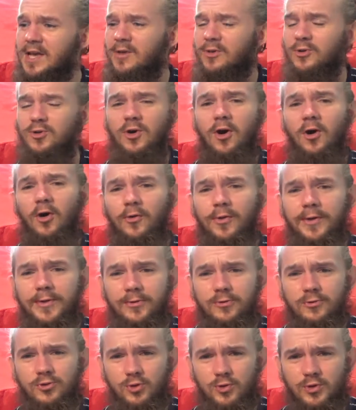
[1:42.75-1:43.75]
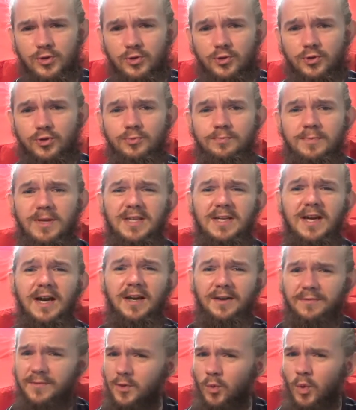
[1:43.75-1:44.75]
There's all the usual social media.
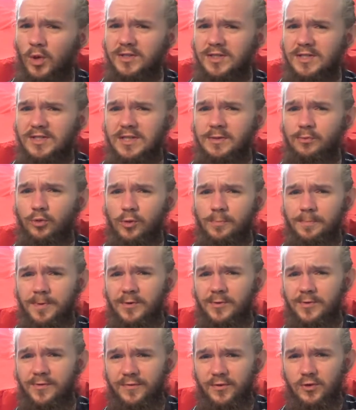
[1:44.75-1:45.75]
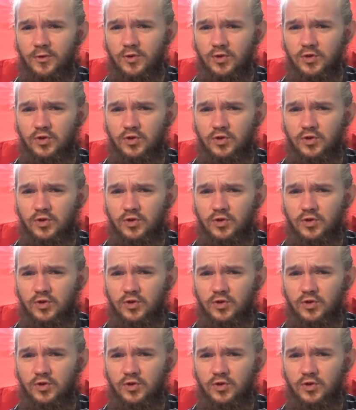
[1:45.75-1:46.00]
If you want to see more beer reviews,